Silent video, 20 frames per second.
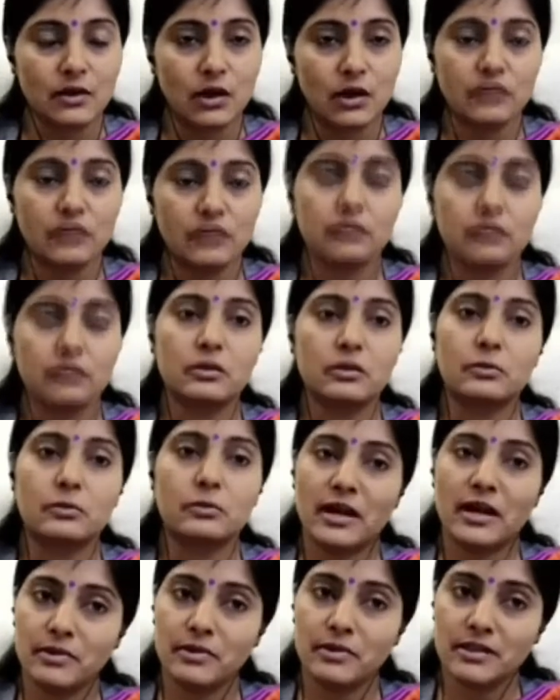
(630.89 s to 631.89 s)
Honorable
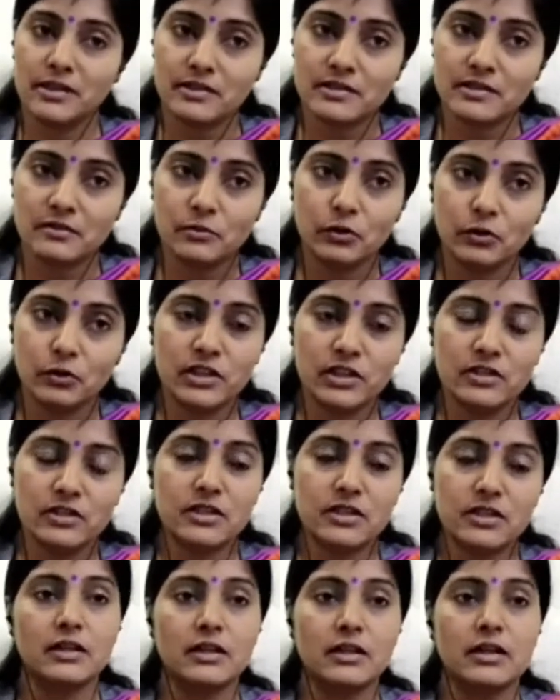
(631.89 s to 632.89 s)
Prime Minister Modi
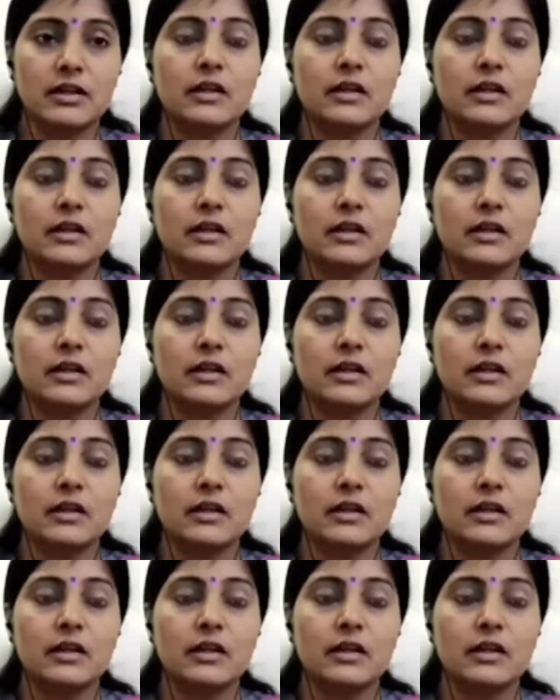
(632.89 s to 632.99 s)
ji,